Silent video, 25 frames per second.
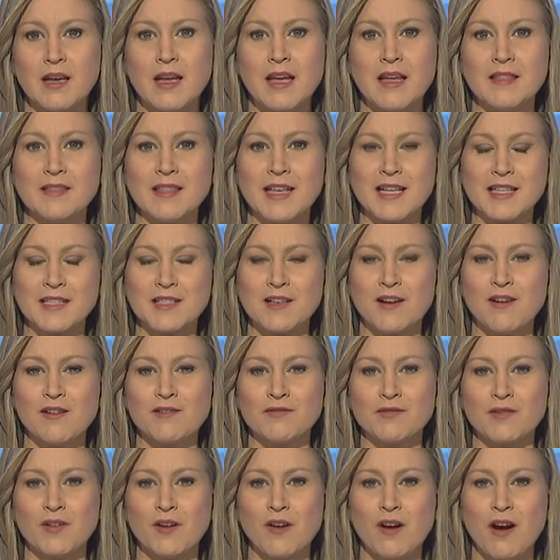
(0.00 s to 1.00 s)
That's all
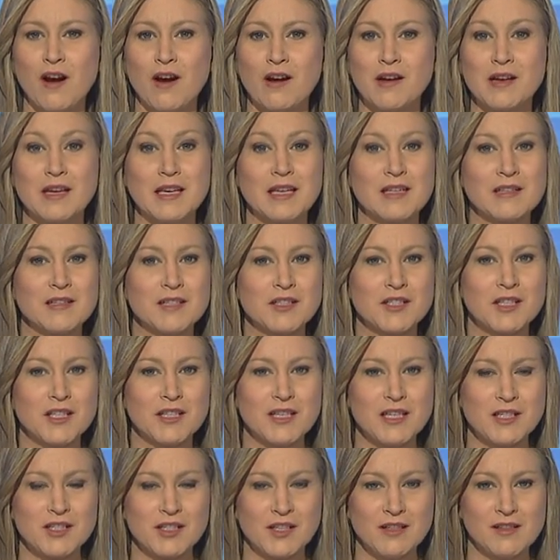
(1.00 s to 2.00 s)
for our English
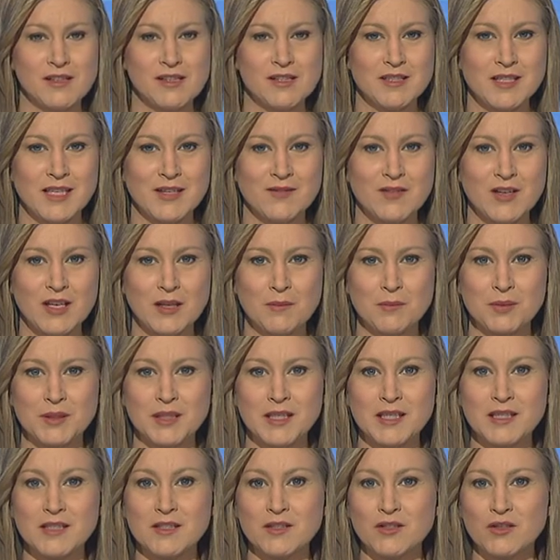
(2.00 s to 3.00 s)
edition this evening.
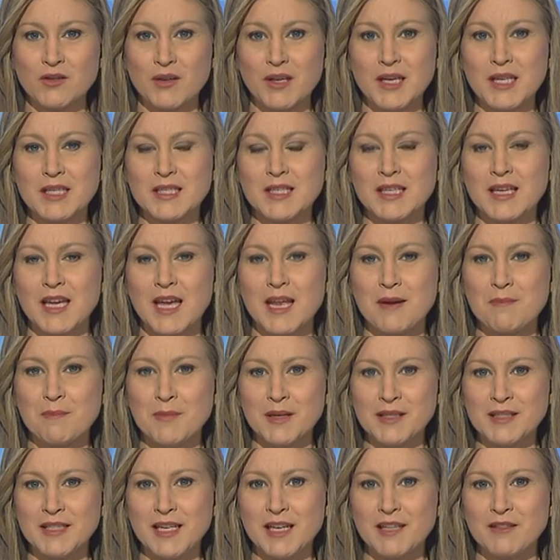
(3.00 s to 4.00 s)
Please join us again
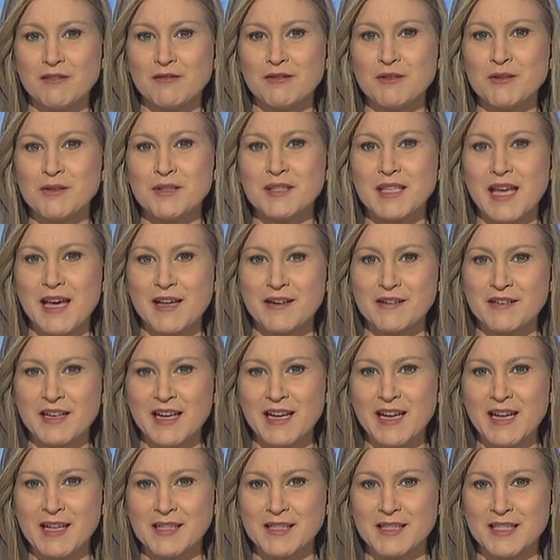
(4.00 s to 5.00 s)
Monday through
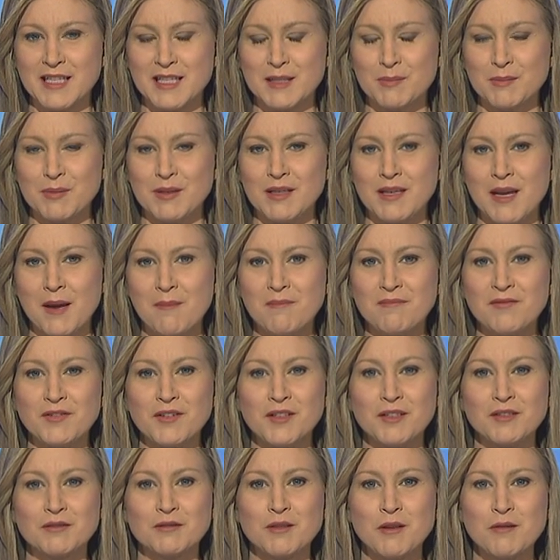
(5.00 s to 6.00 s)
Saturday at 6 p.m. for
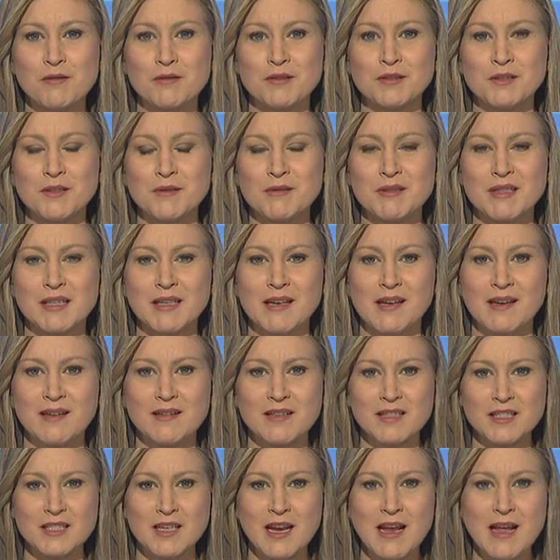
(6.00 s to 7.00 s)
your local news in
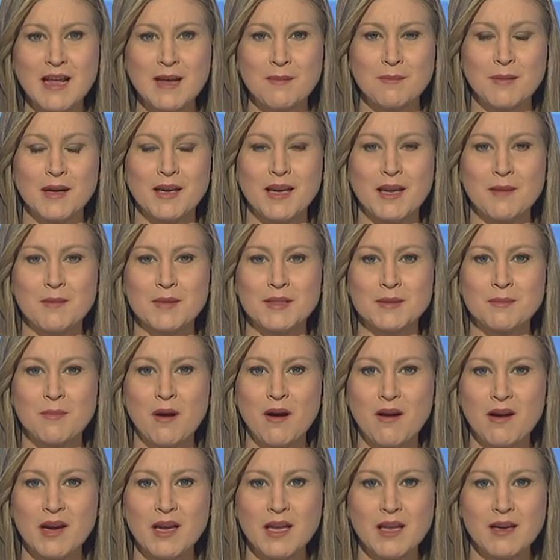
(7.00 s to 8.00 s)
English. My name is
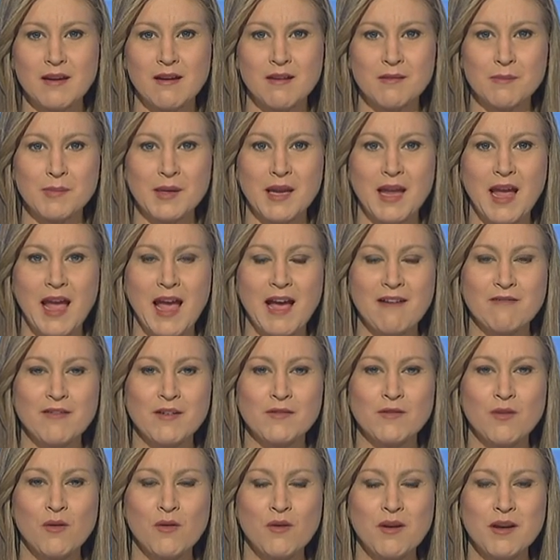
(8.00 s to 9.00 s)
Mari, and on behalf of
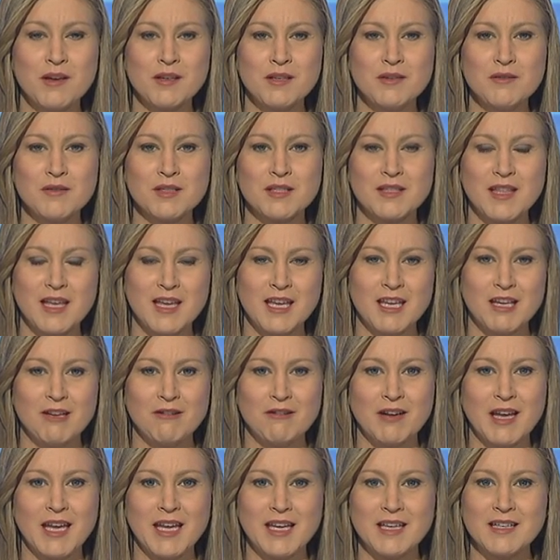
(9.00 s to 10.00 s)
Aura News, thank you
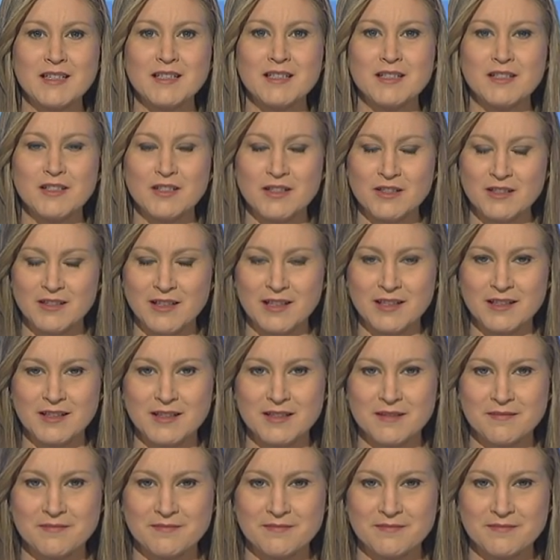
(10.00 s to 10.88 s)
and good night.